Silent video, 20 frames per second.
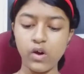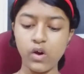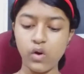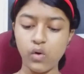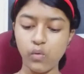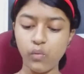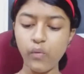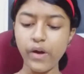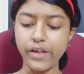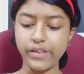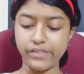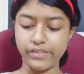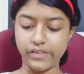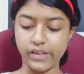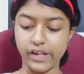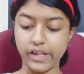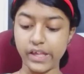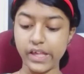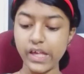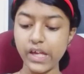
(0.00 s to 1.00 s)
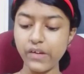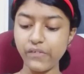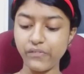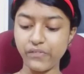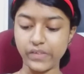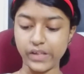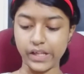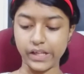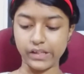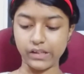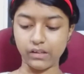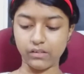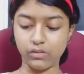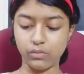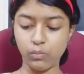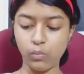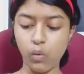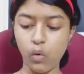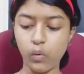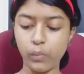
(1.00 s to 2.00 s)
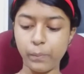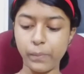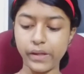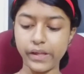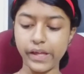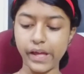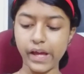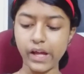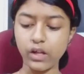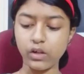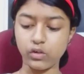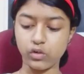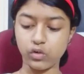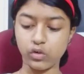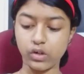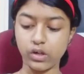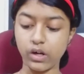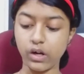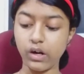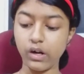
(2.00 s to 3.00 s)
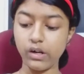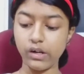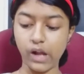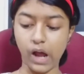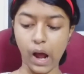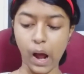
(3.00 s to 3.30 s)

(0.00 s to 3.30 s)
When the evening the smoke began to curl